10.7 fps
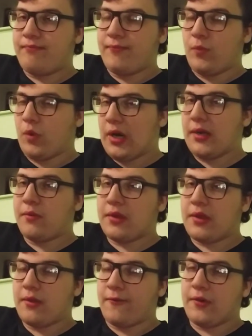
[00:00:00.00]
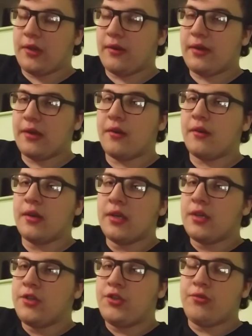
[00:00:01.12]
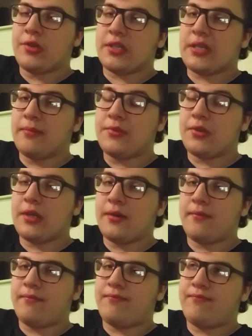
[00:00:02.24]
water with the food coloring, or juice or some sort of